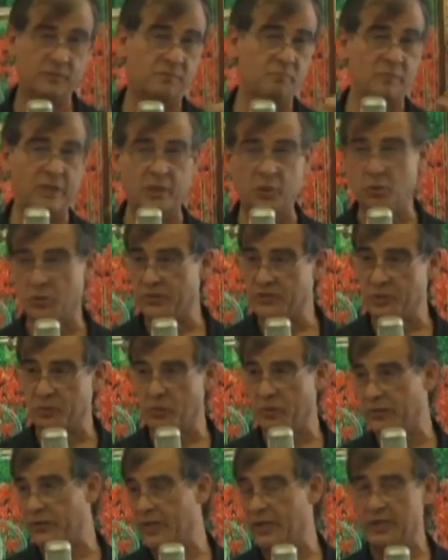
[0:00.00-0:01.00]
minerals that were
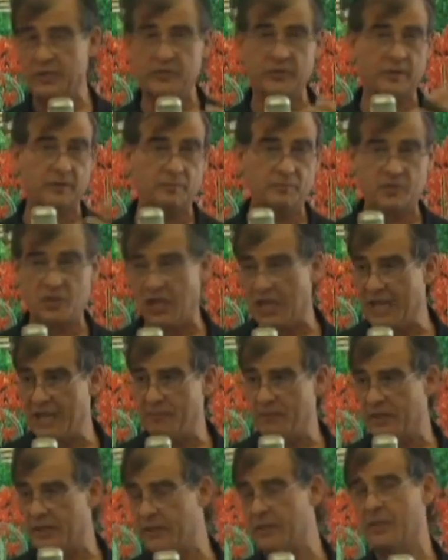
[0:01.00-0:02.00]
there, the
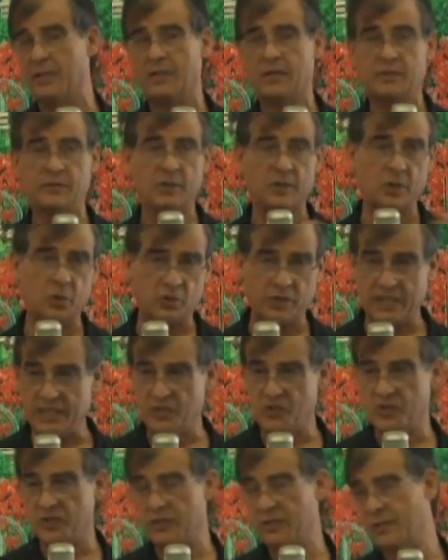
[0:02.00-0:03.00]
climate, the
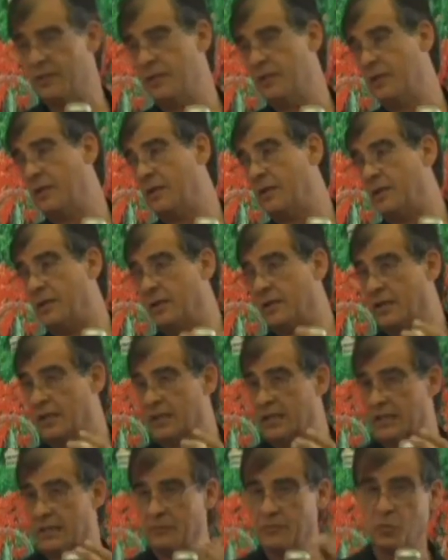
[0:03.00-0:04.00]
location,
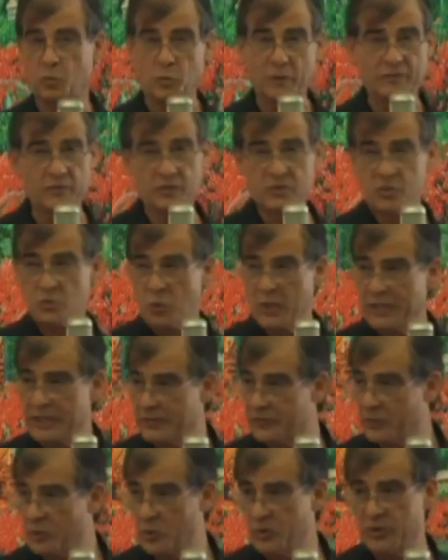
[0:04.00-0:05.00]
rivers running
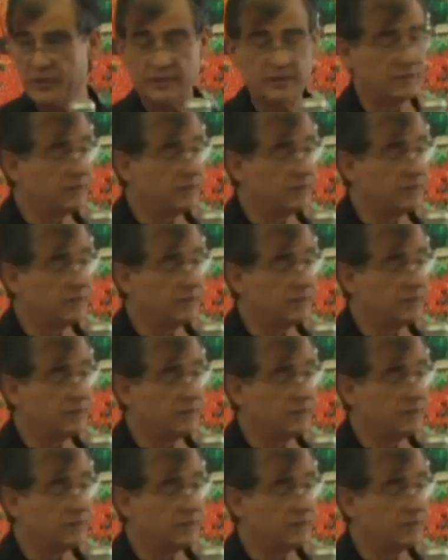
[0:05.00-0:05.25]
through it.